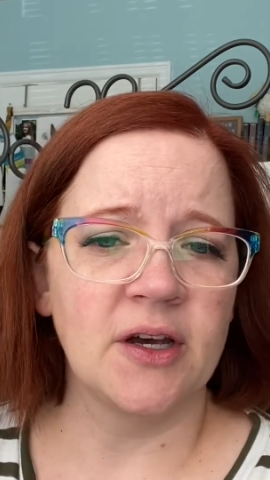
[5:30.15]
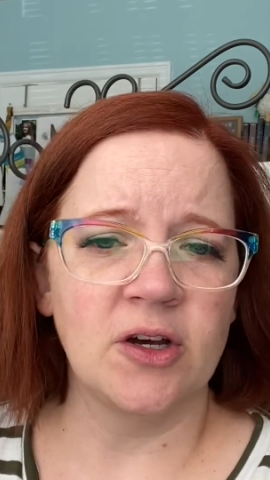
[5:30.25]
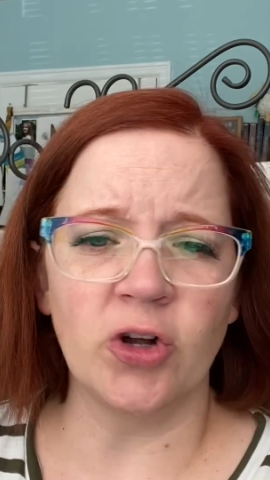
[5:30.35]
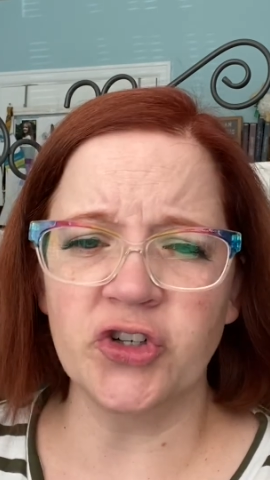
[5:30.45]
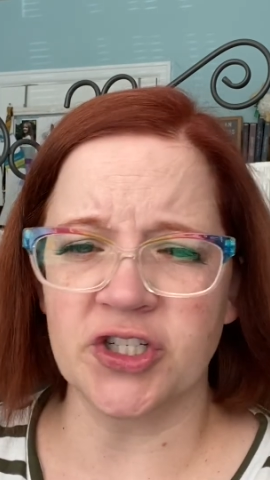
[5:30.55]

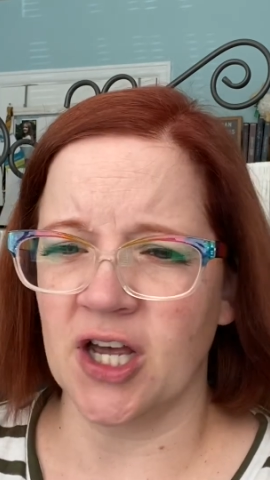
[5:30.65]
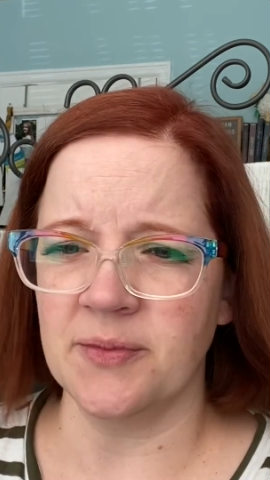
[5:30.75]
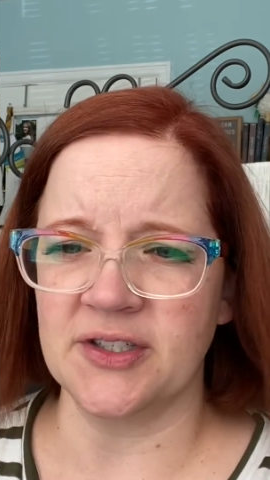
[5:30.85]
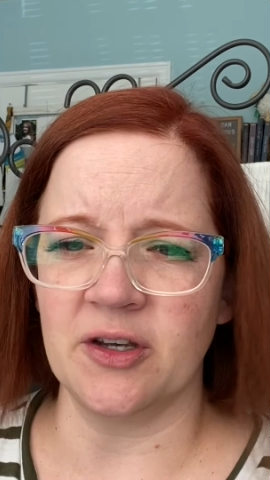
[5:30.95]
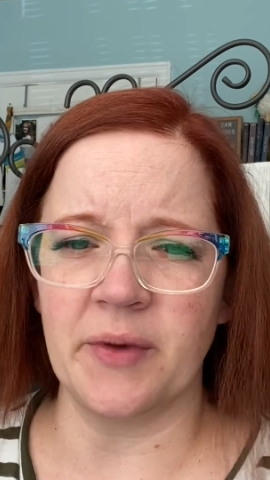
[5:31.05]
Hold your tongue,
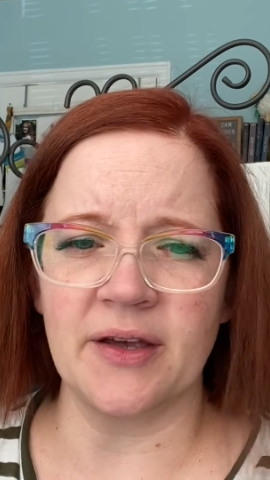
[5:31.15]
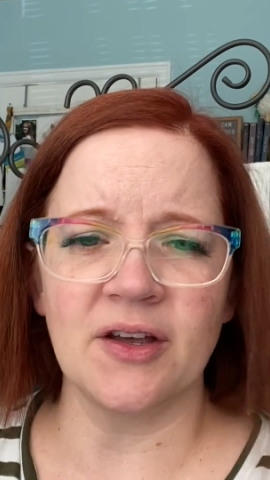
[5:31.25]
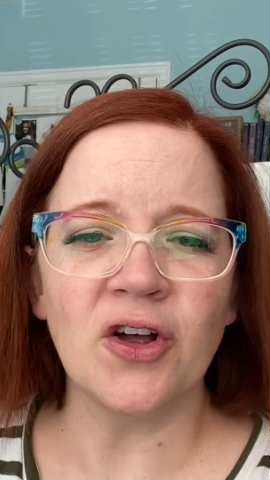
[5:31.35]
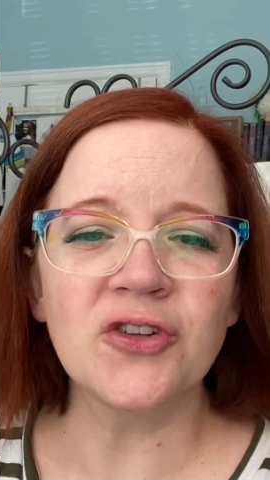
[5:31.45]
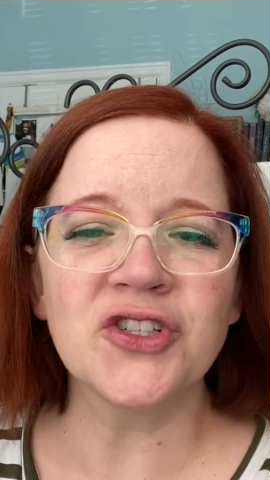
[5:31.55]
Silmax,
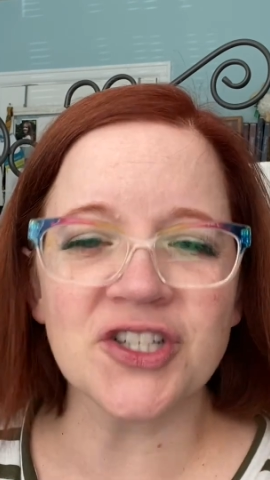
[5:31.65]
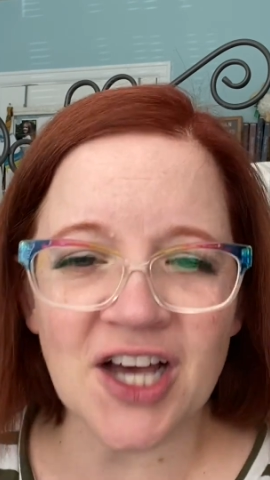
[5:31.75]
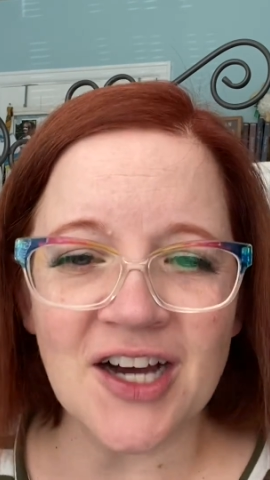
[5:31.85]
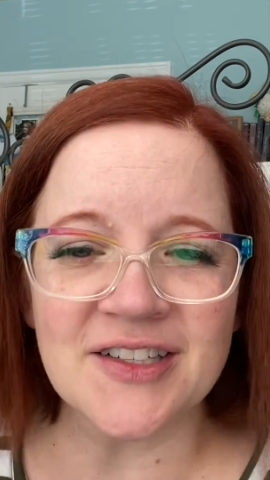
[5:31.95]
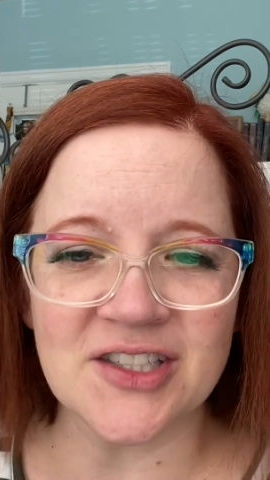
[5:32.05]
hold your
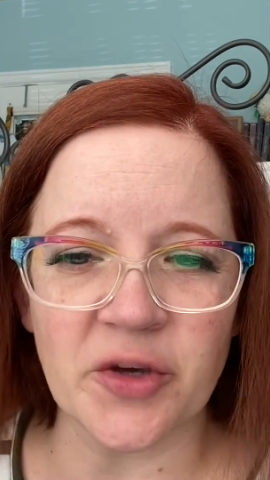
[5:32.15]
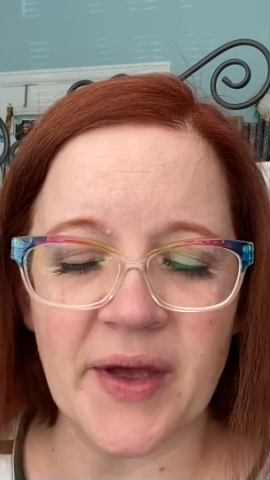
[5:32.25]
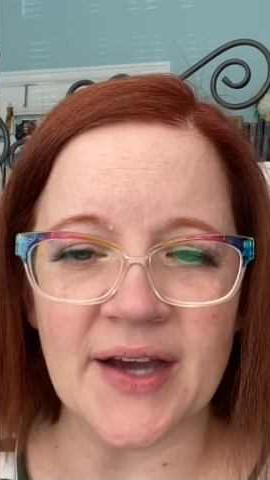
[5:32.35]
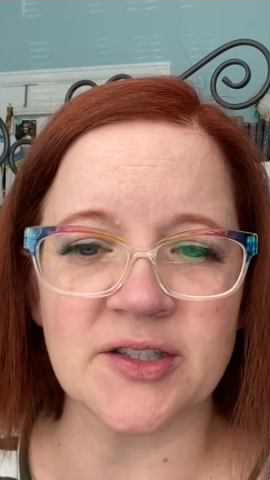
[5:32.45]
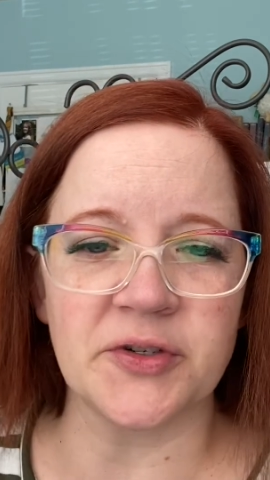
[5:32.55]
tongue,
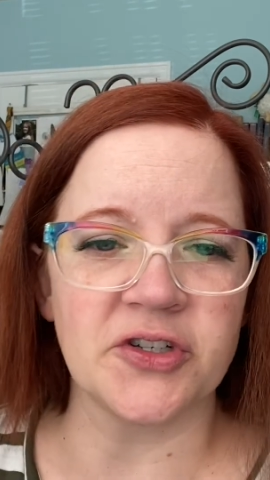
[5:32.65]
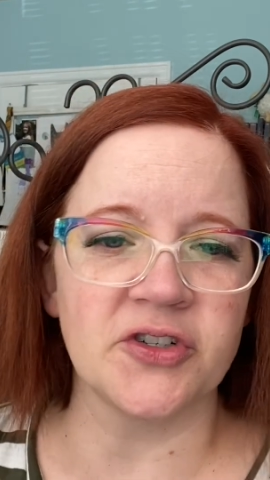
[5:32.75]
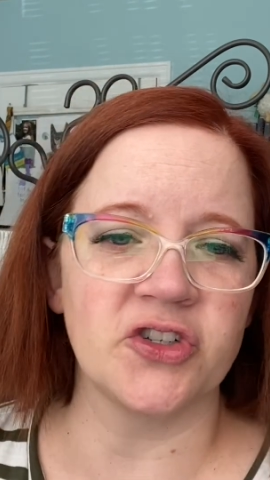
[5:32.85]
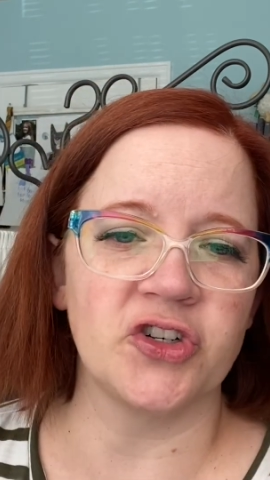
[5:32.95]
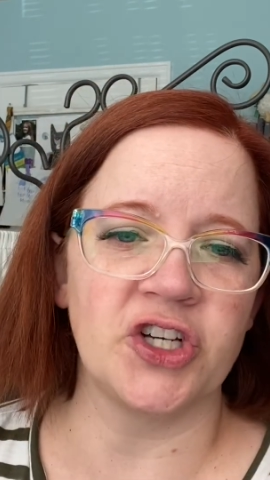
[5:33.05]
Silmax,
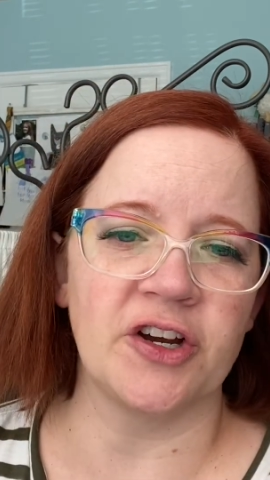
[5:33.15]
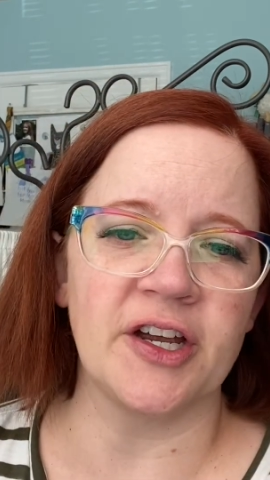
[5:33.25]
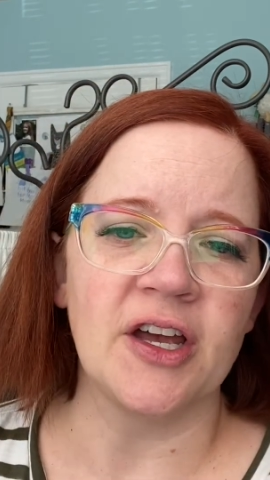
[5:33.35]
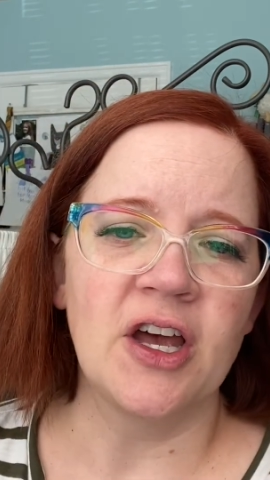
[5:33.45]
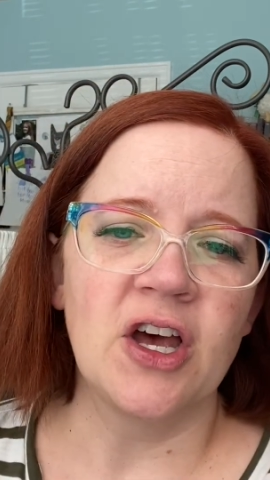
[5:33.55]
returned Sir
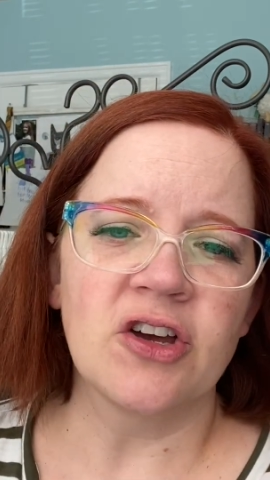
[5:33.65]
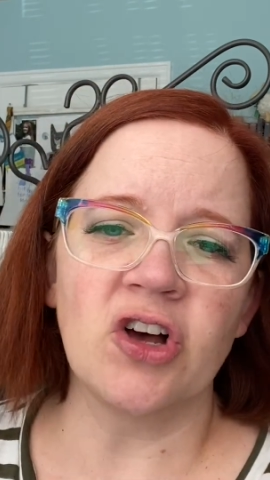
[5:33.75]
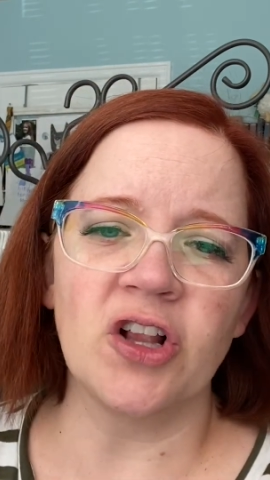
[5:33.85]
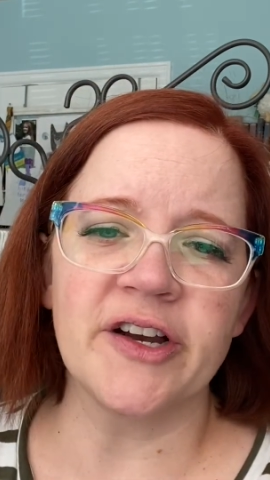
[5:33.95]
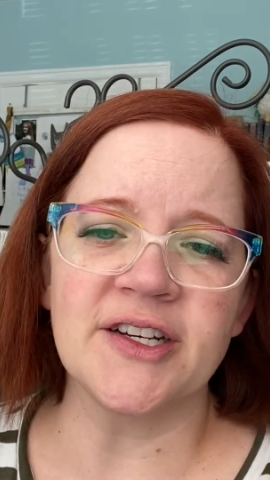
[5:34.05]
Cherry,
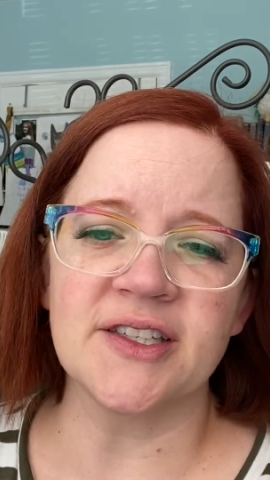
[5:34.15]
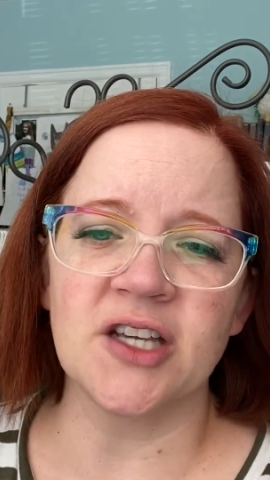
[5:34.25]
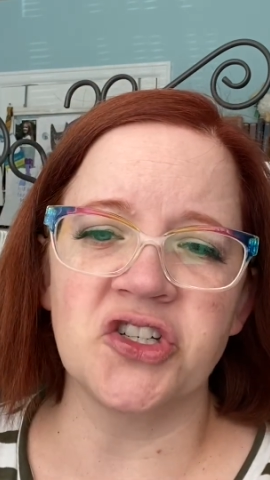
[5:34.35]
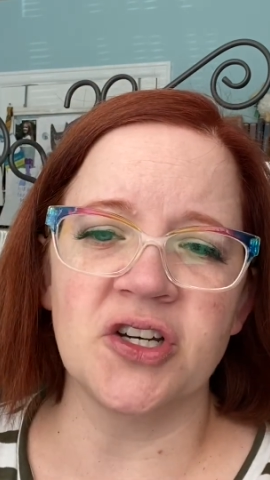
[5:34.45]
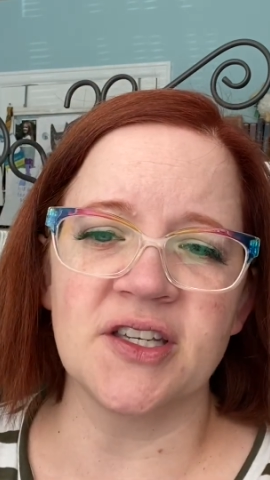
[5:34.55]
colouring to
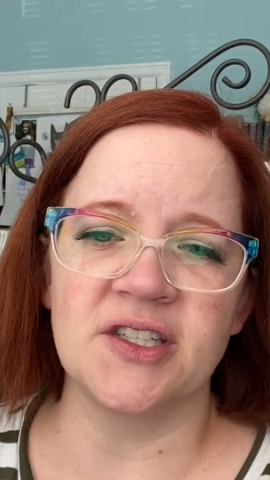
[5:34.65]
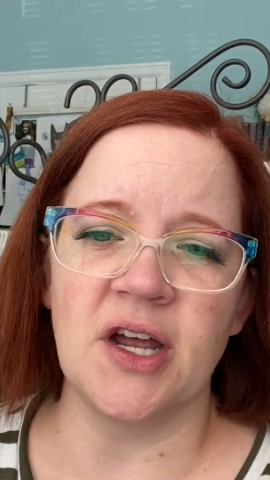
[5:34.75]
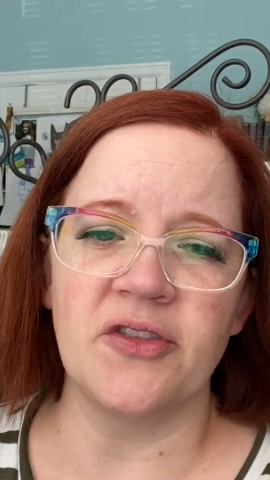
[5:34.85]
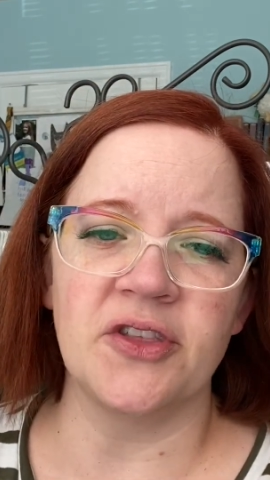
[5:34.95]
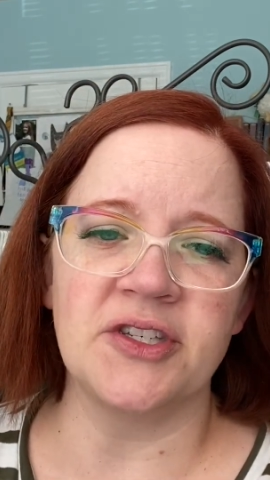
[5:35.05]
such an
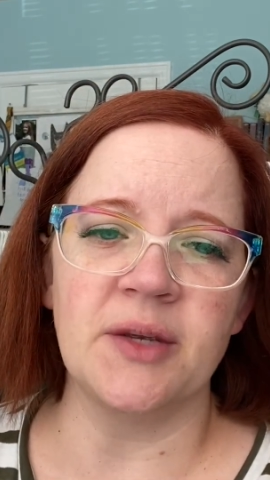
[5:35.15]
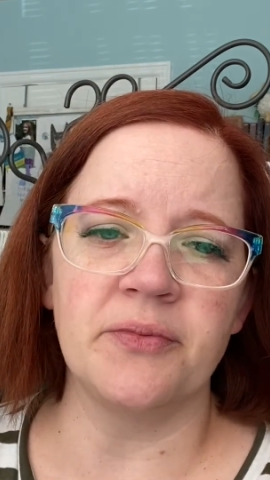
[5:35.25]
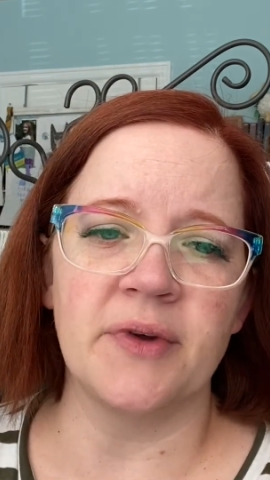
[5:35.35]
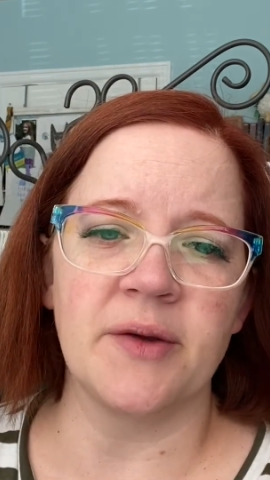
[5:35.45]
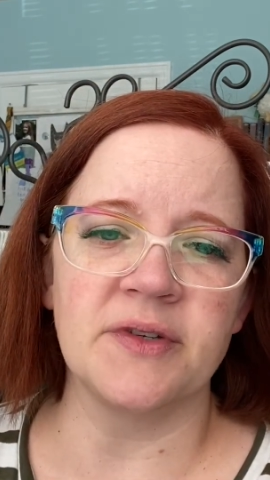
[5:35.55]
extent that the deep
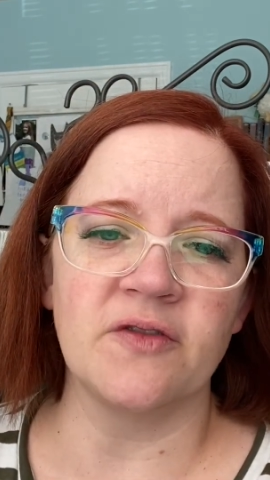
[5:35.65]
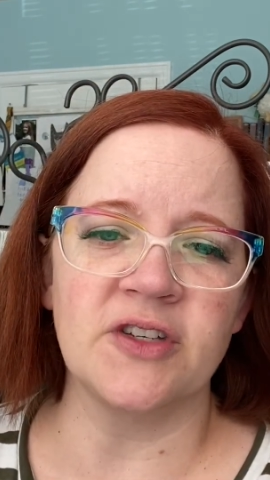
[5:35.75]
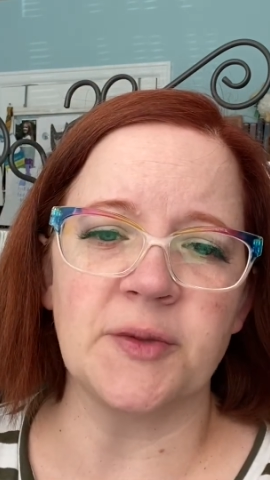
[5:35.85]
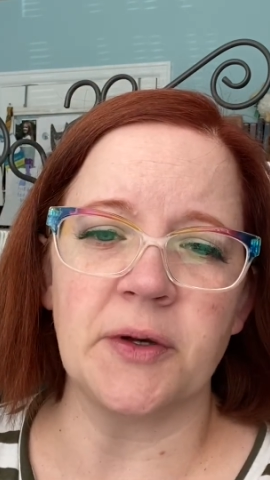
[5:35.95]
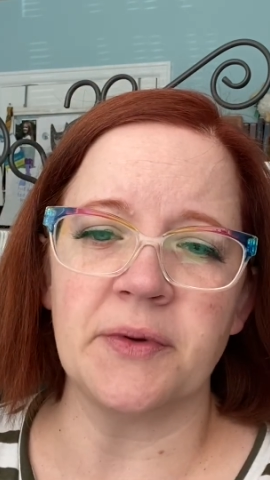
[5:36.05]
red was
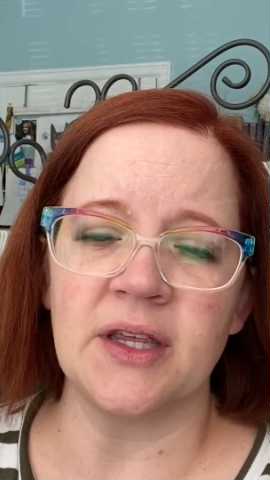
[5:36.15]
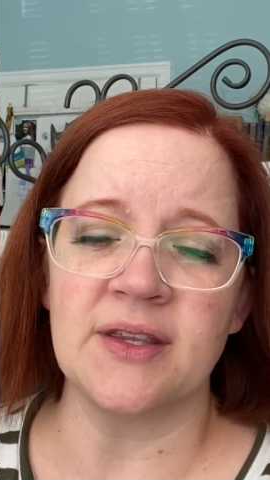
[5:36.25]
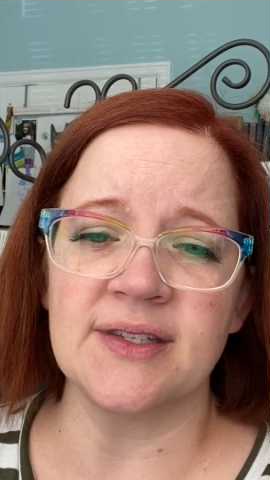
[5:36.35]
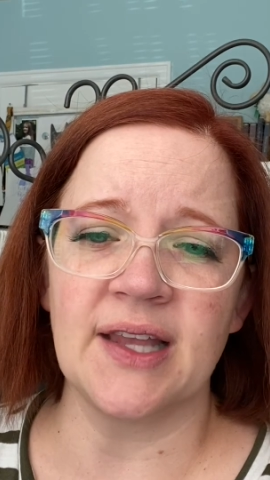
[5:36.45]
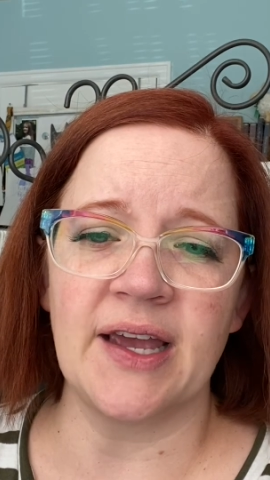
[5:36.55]
visible beneath
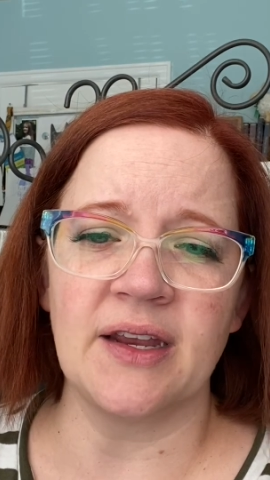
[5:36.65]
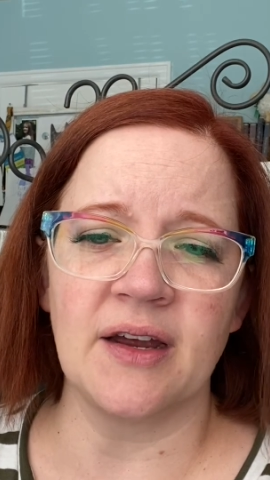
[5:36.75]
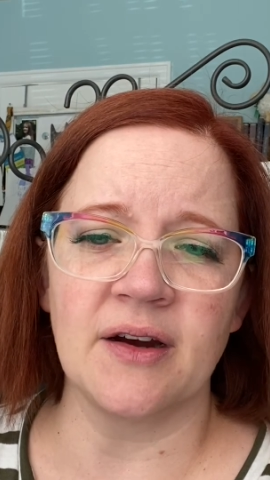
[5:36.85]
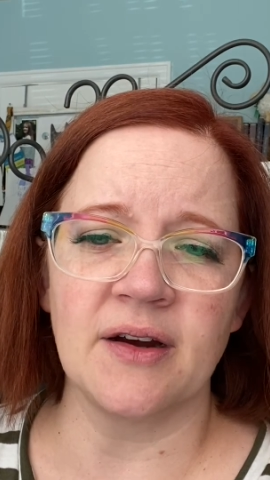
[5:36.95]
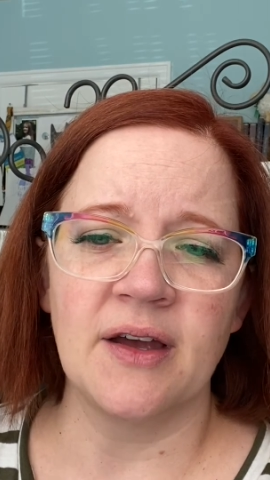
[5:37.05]
his light
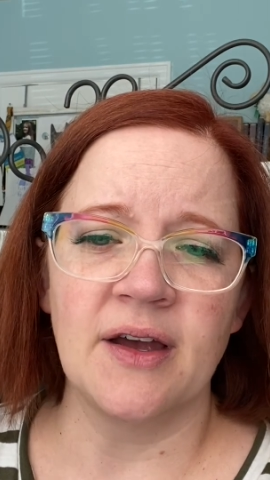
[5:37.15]
hair.